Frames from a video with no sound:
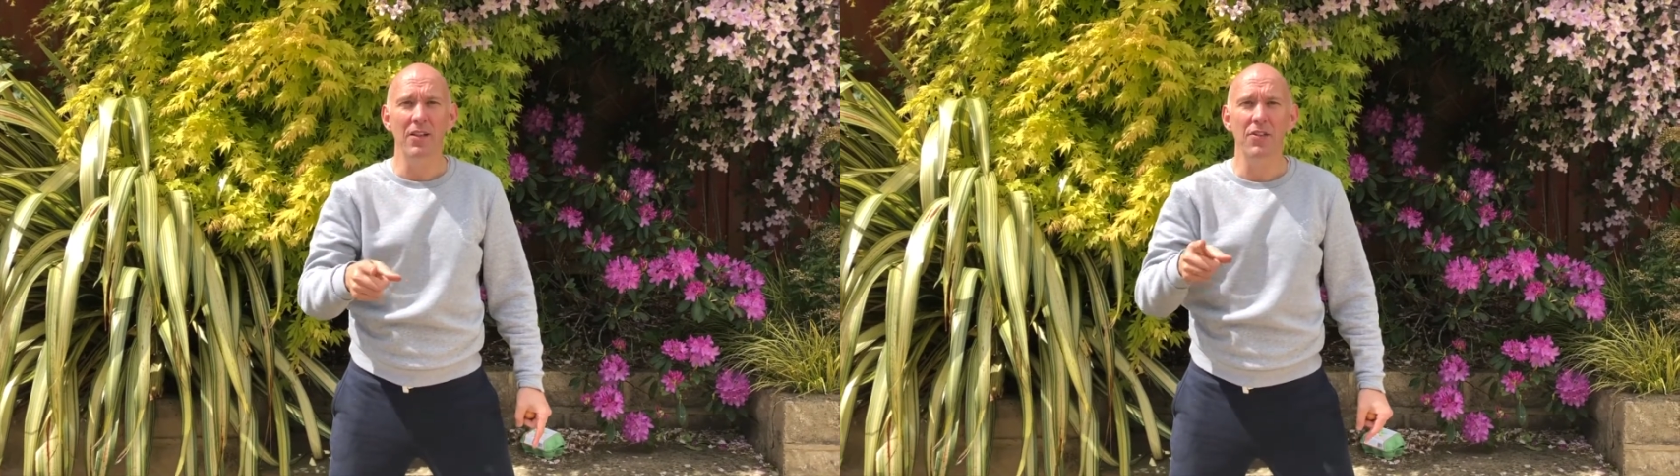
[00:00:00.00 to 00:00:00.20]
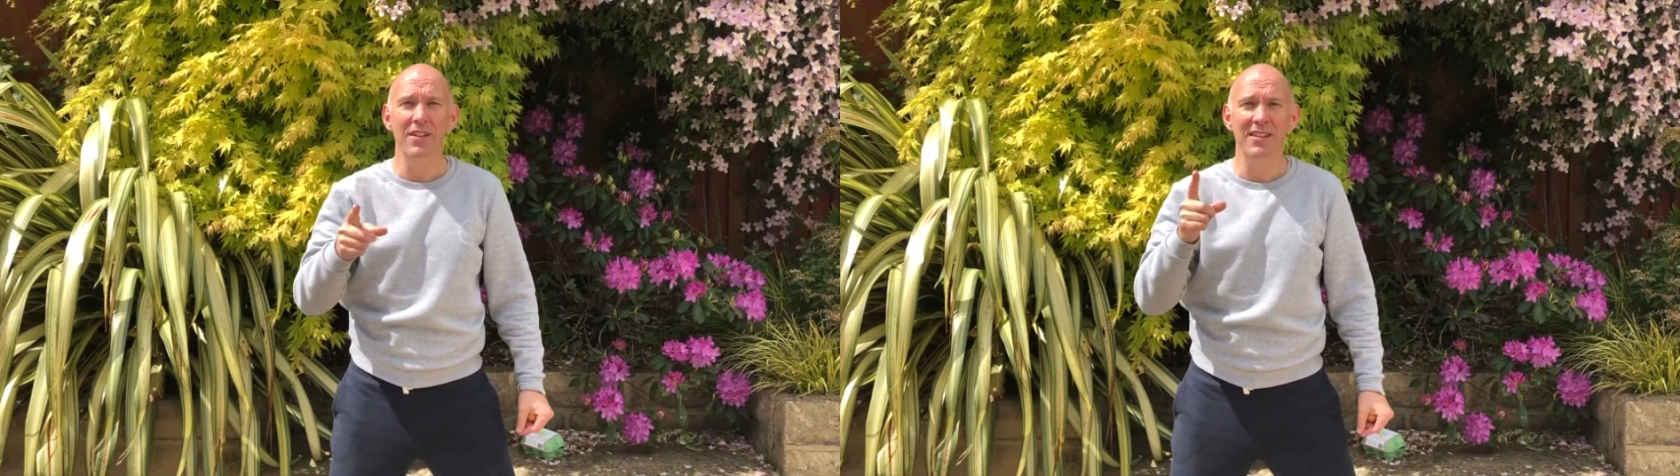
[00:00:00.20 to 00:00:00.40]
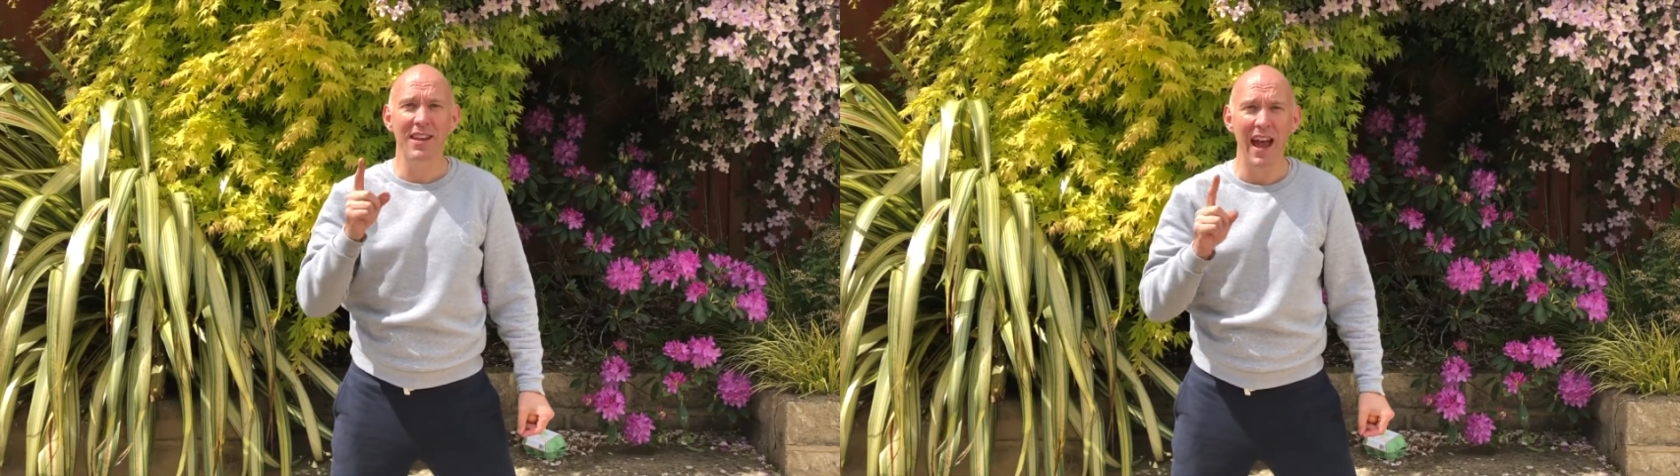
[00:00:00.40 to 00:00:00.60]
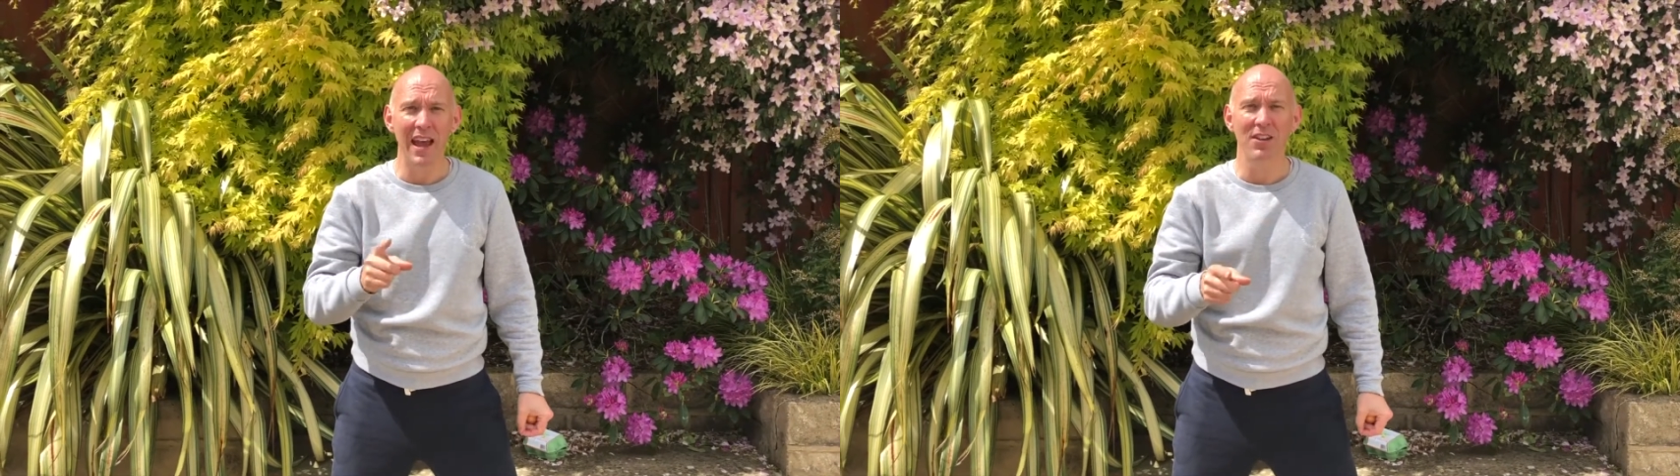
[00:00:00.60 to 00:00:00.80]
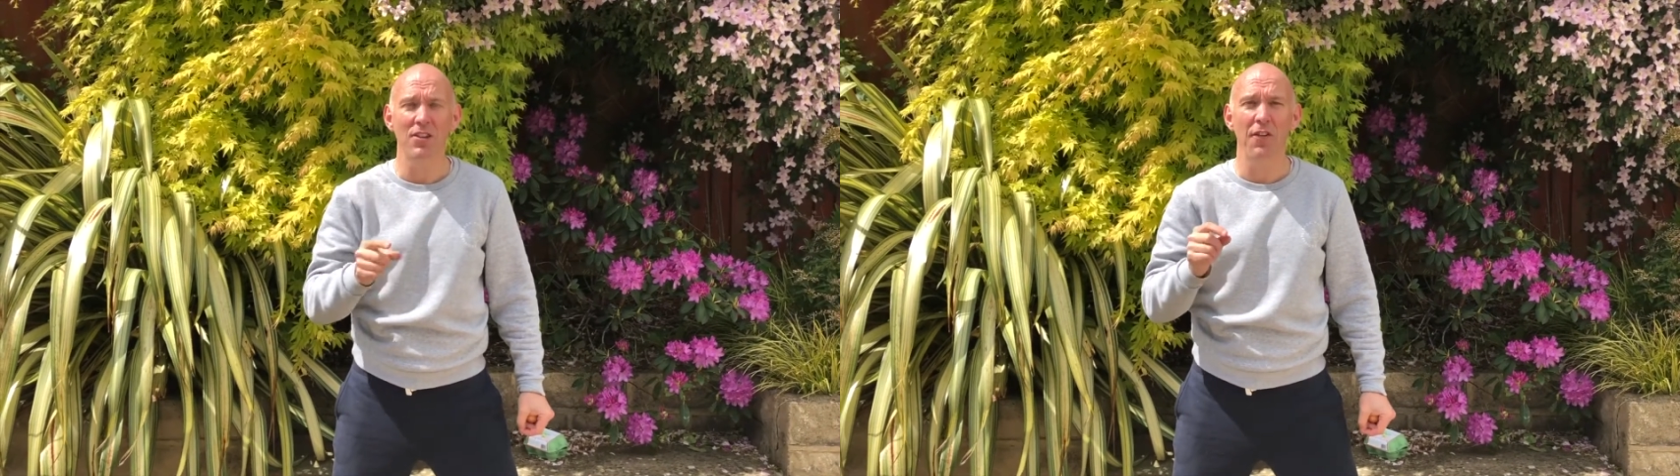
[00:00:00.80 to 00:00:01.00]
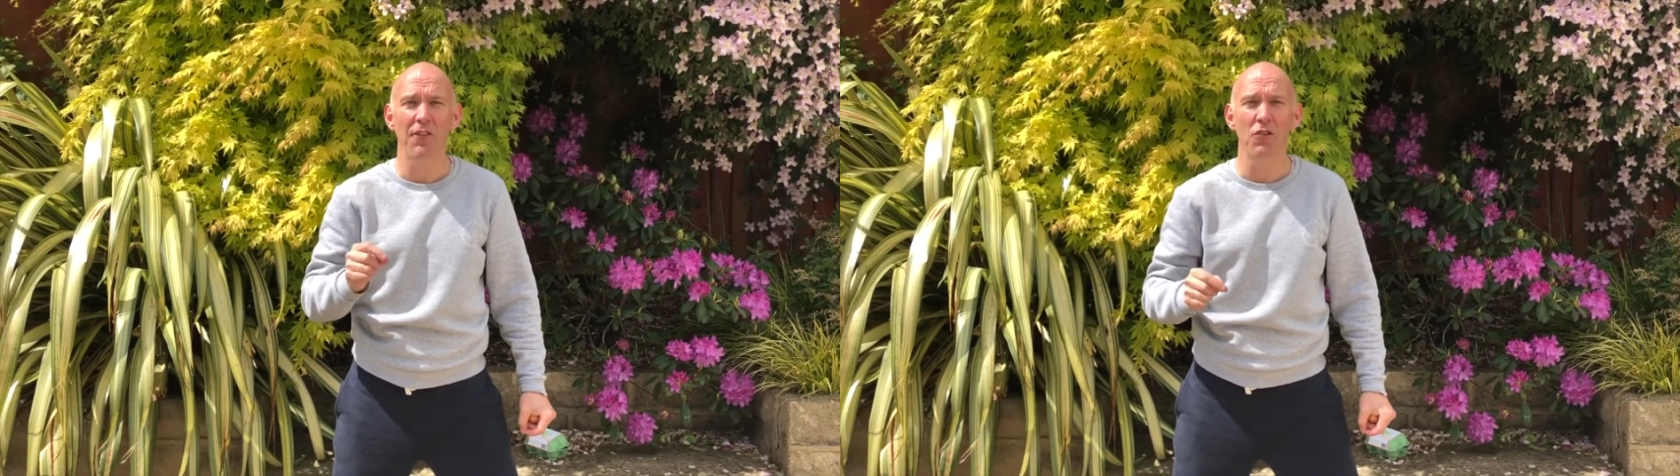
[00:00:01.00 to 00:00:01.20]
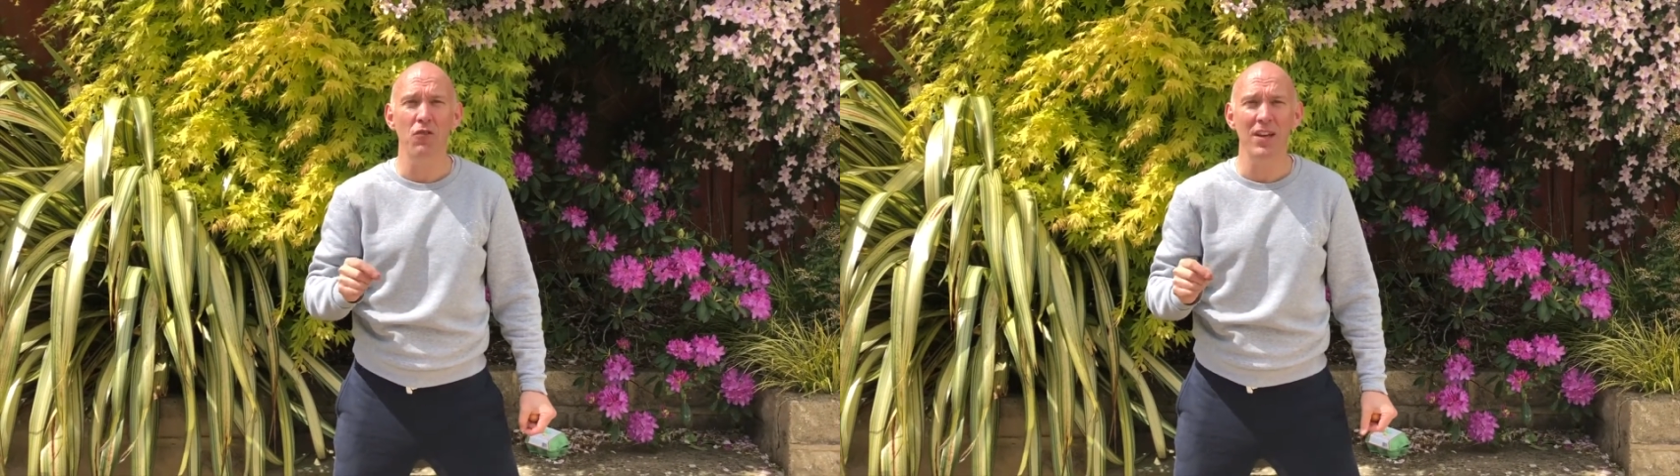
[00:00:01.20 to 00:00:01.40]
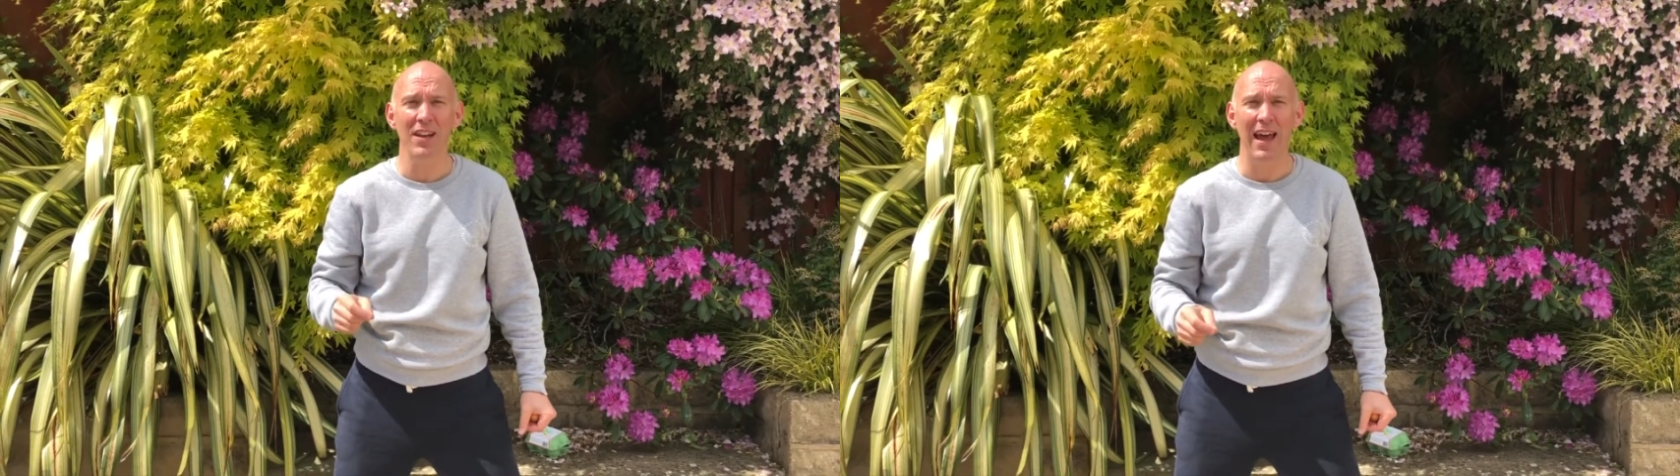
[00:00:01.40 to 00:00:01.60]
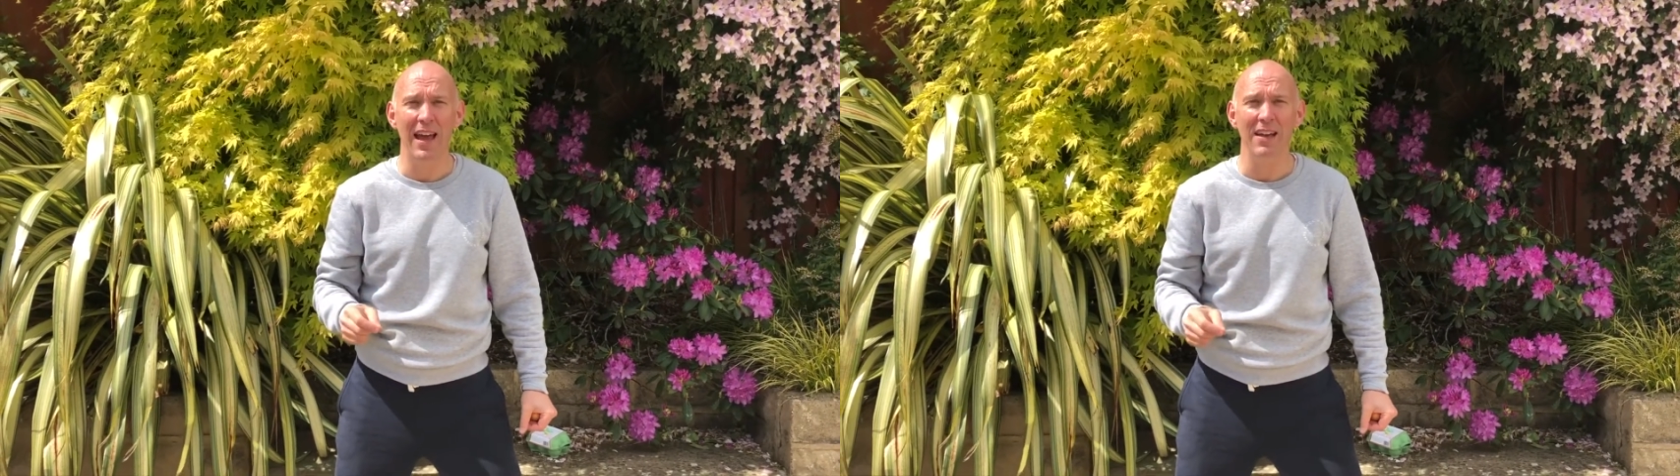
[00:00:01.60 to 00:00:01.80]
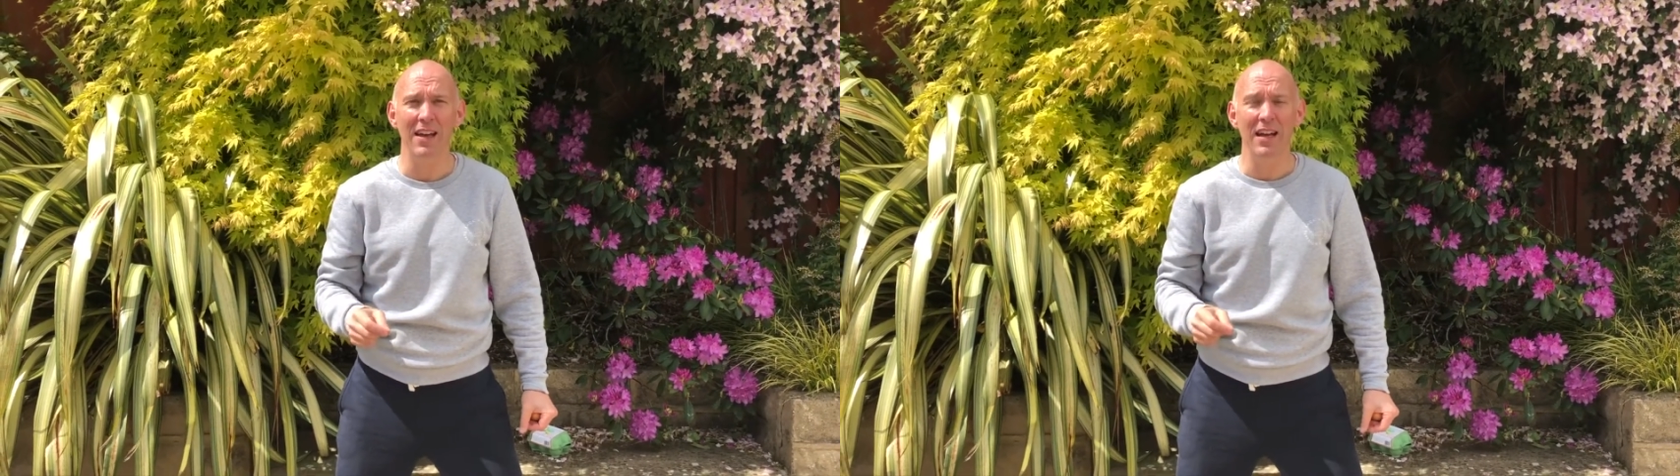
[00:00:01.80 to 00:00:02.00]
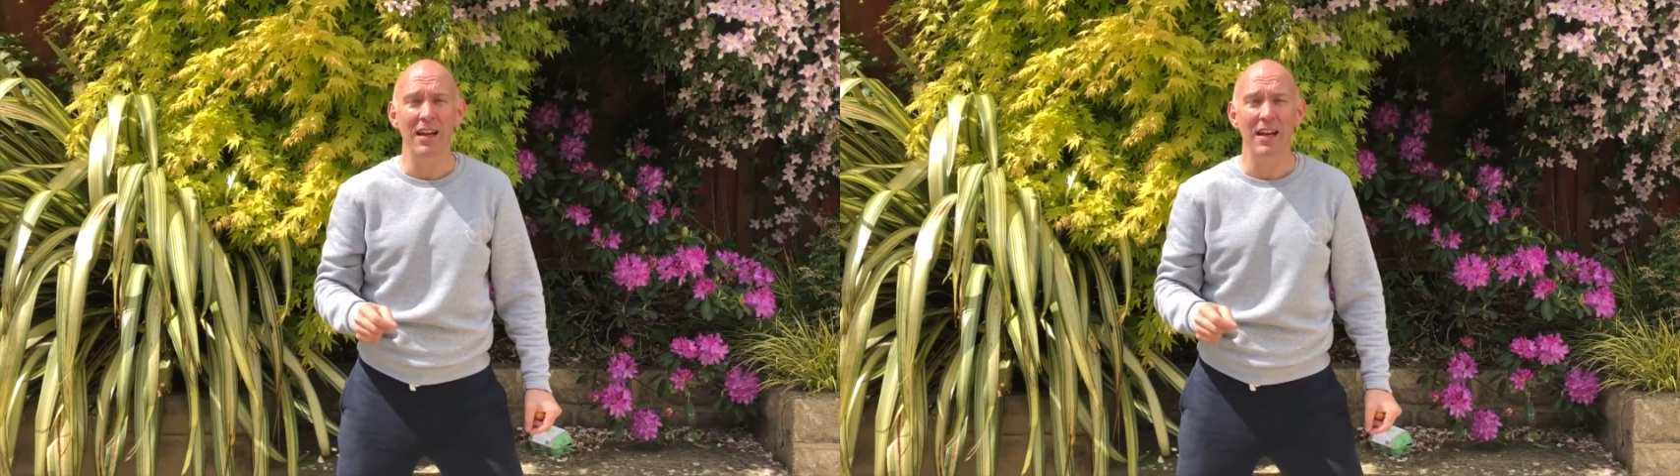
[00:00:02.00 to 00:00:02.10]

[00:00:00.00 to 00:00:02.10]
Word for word: The test of a real egg